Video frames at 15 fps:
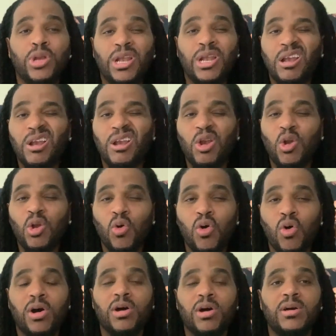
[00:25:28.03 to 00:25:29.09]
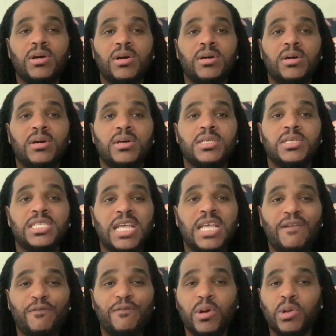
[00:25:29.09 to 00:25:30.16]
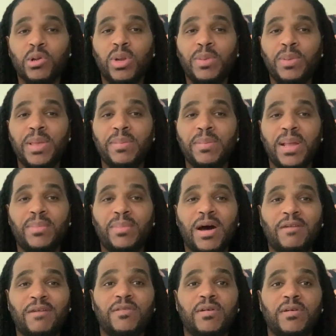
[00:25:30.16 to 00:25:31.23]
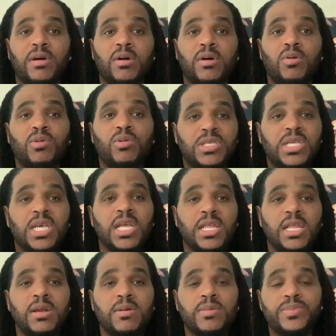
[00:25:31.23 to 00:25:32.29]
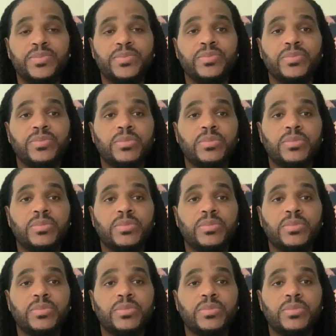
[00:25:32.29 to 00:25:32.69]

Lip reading: to the low self-worth of the people them have. Wanna sing it, you know.